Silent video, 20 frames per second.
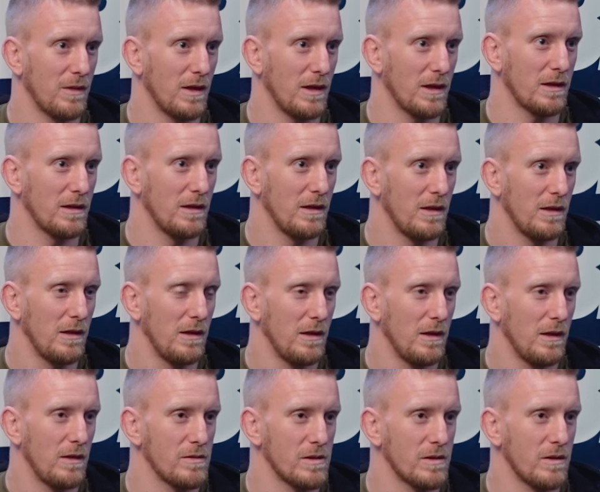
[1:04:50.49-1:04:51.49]
Like,
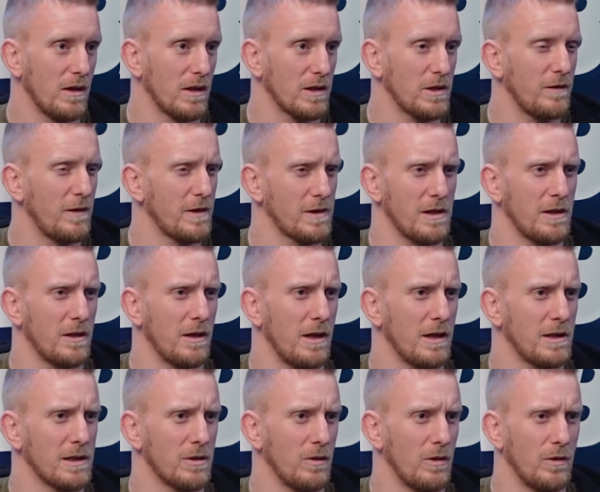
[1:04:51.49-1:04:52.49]
it was like two thousand
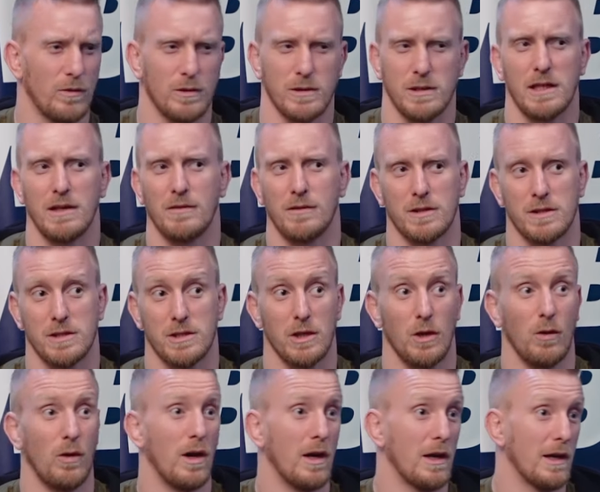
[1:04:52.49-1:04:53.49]
nine, so it wasn't even
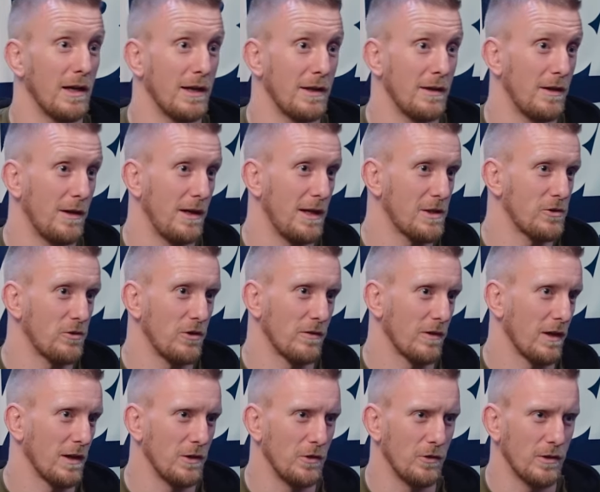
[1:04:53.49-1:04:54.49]
so early in the history of
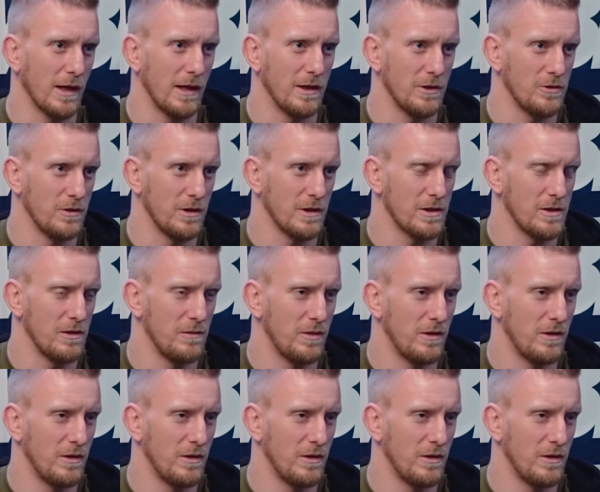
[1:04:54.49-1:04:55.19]
like U K jiu-jitsu.